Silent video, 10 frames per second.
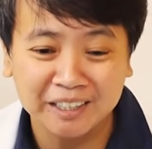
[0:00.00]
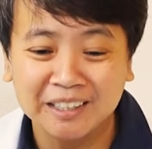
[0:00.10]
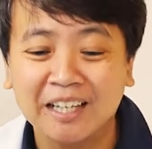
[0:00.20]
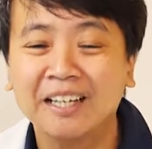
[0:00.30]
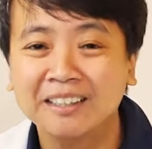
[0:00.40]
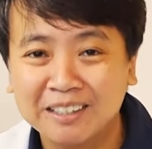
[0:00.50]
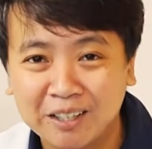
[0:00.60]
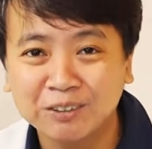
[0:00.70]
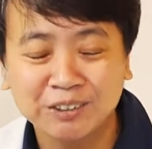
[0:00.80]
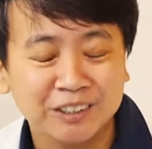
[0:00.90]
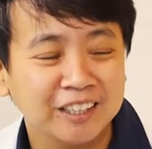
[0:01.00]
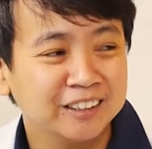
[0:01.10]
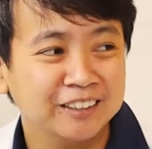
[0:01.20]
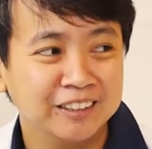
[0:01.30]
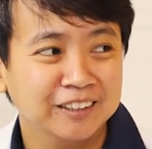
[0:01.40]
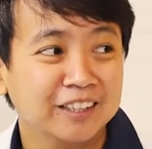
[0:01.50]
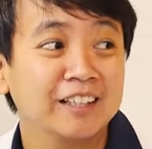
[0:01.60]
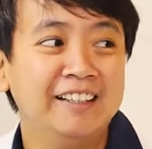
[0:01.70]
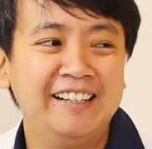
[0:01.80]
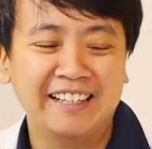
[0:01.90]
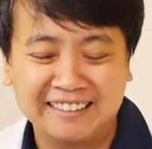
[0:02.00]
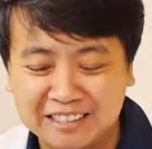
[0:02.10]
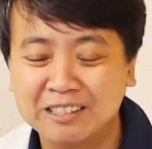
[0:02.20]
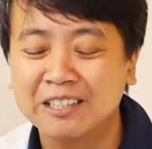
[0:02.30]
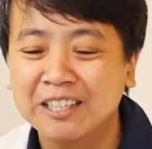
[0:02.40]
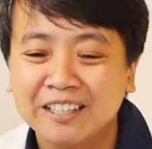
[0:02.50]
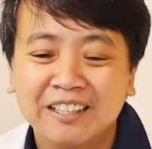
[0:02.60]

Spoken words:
I encounter that in the clinics.